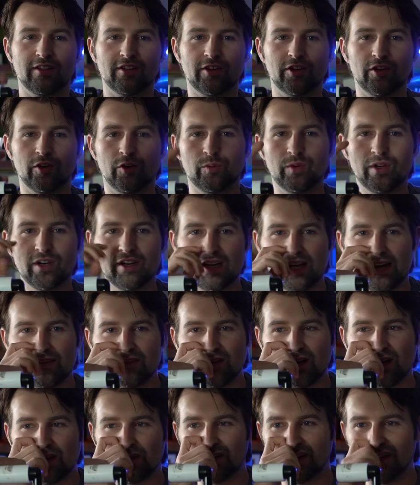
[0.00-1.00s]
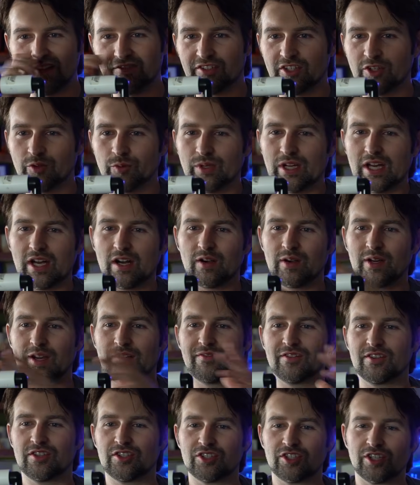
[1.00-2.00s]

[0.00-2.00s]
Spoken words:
So we already have an aqua lifter, we already have this